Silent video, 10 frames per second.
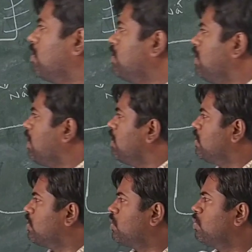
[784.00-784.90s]
So once it
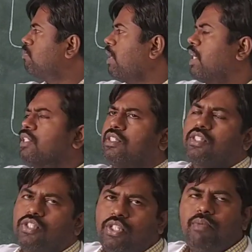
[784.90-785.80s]
reaches to minus
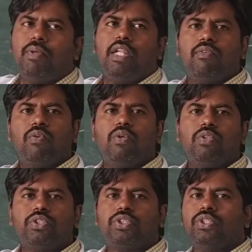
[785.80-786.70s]
60
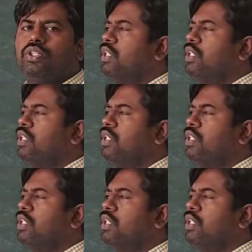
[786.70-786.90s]
millivolts,